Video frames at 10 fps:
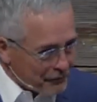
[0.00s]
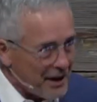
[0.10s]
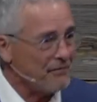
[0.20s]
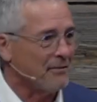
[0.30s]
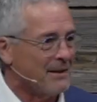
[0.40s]

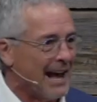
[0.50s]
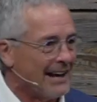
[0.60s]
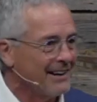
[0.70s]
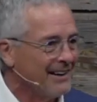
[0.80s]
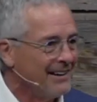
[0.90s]
free from
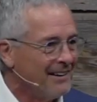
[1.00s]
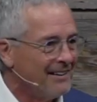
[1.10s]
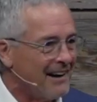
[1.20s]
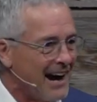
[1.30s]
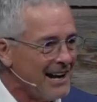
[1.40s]
that, yes.
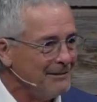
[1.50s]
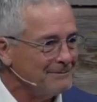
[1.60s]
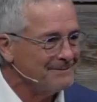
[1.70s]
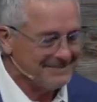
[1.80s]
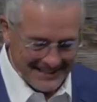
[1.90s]
Right?
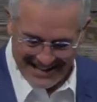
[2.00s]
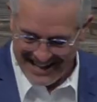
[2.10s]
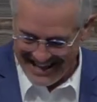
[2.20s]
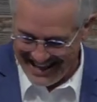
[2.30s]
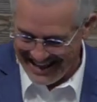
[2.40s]

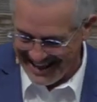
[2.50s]
That's